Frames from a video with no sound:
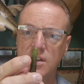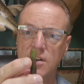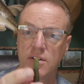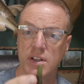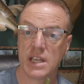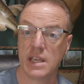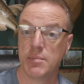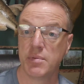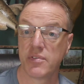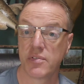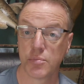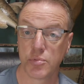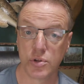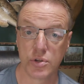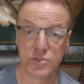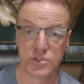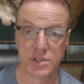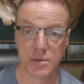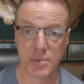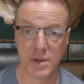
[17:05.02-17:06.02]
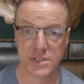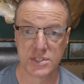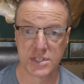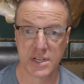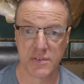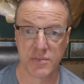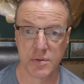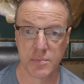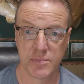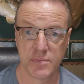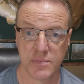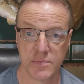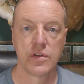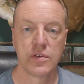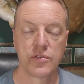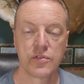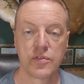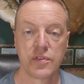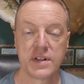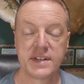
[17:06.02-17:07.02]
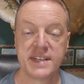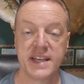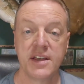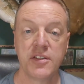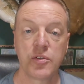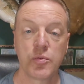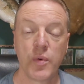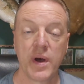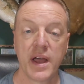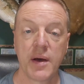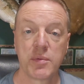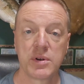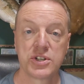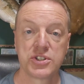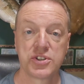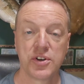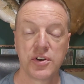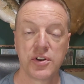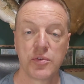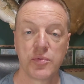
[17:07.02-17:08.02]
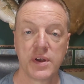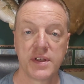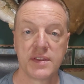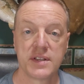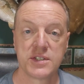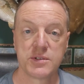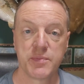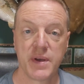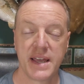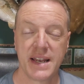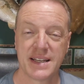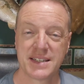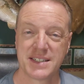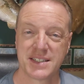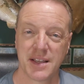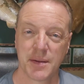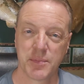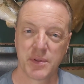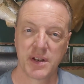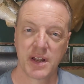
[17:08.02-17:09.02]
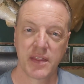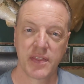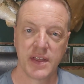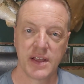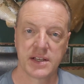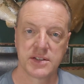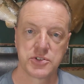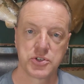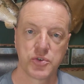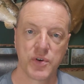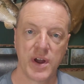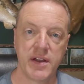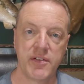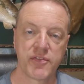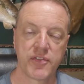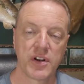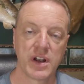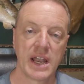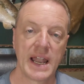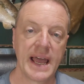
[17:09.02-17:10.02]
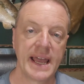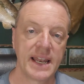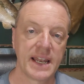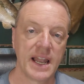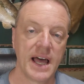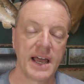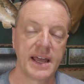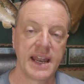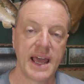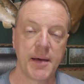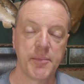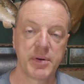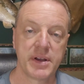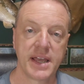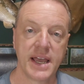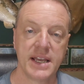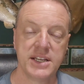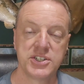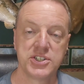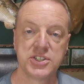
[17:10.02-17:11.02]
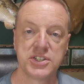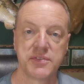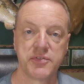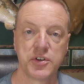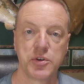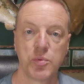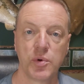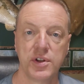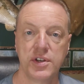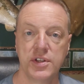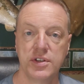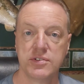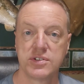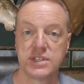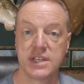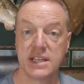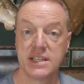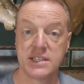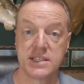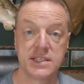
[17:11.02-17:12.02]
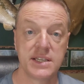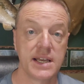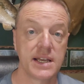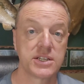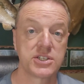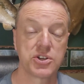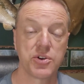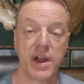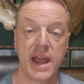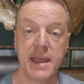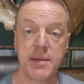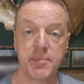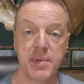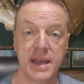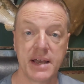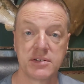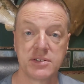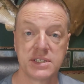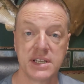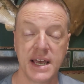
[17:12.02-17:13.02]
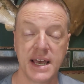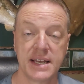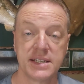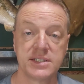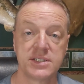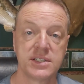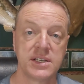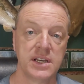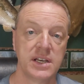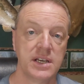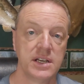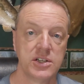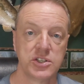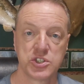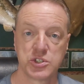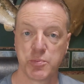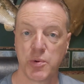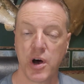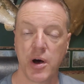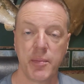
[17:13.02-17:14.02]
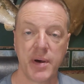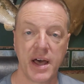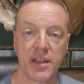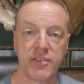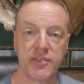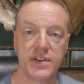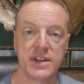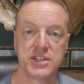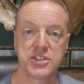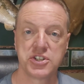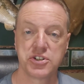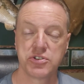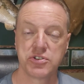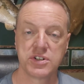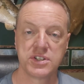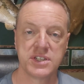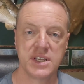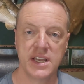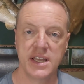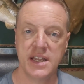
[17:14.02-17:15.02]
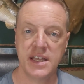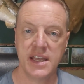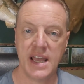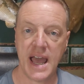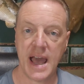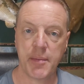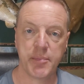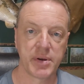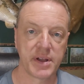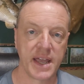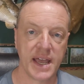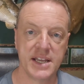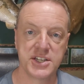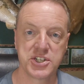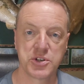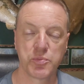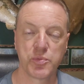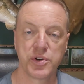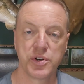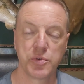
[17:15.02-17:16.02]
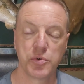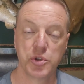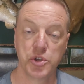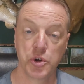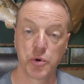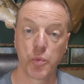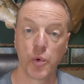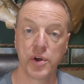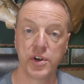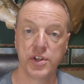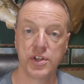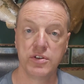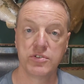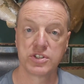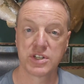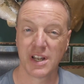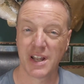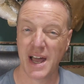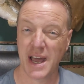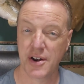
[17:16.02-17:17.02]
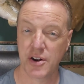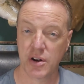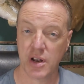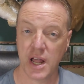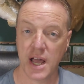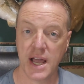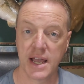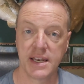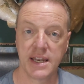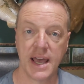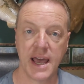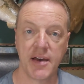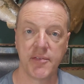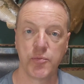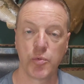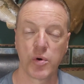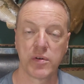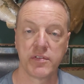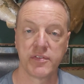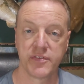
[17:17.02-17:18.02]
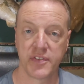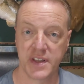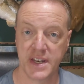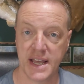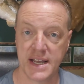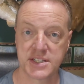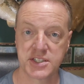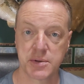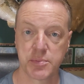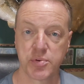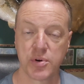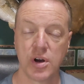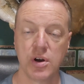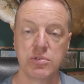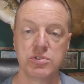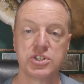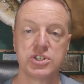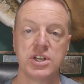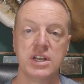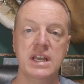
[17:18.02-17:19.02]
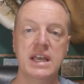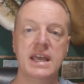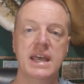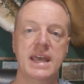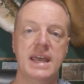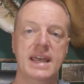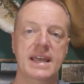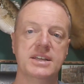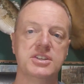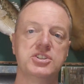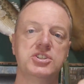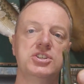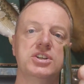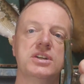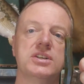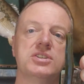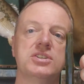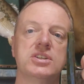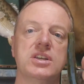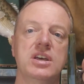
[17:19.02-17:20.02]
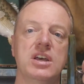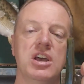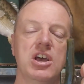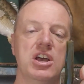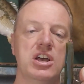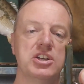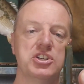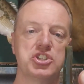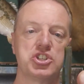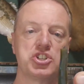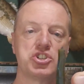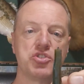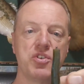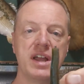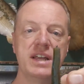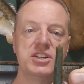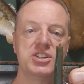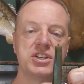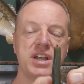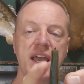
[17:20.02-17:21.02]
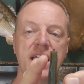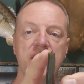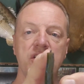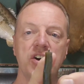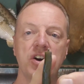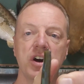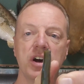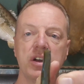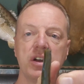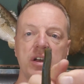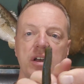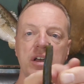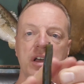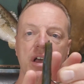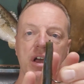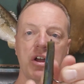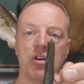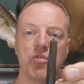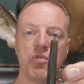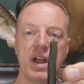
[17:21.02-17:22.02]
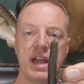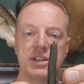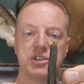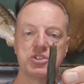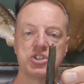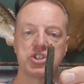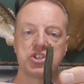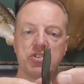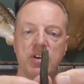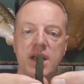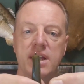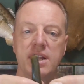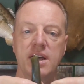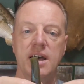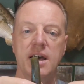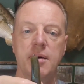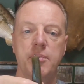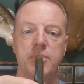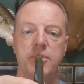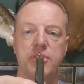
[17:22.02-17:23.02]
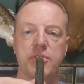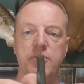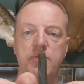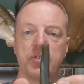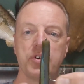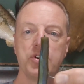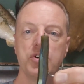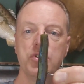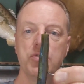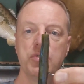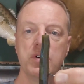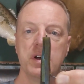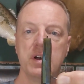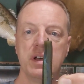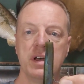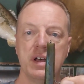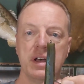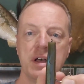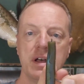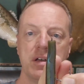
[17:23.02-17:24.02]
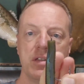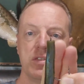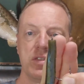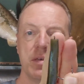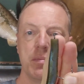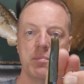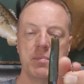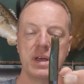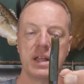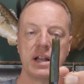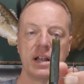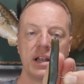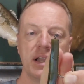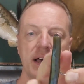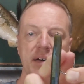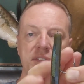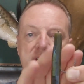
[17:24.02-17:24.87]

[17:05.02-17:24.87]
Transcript: and keep you from losing a bunch of them. So the 10th way I'm going to show you to rig this bait is something I think is great for light line applications. If you're wanting to use, say, 6 or 8 pound test, smallmouth fish, or just any application where you're wanting to use lighter line to have more of a finesse approach, is just straight shank hook ran straight up through the middle of the